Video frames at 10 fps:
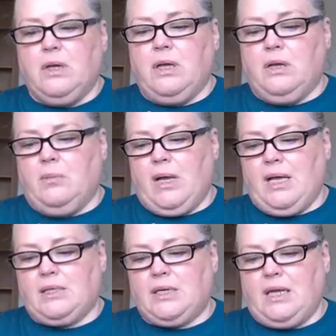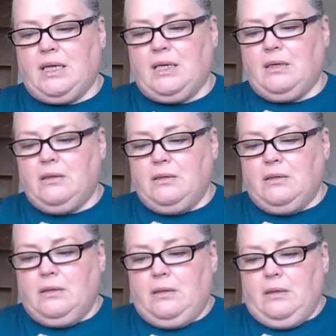Ask any
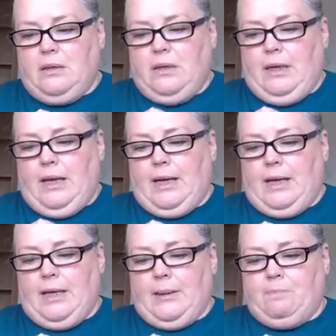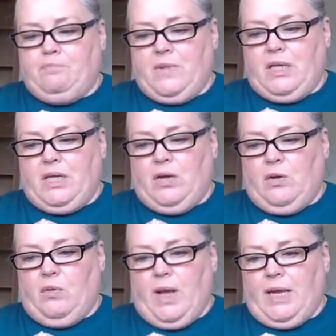
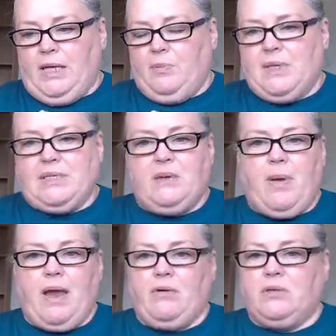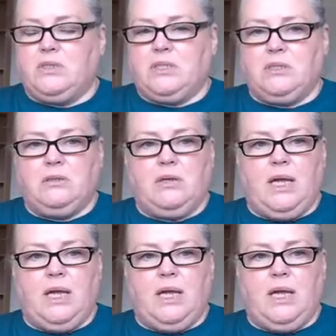any busy parent,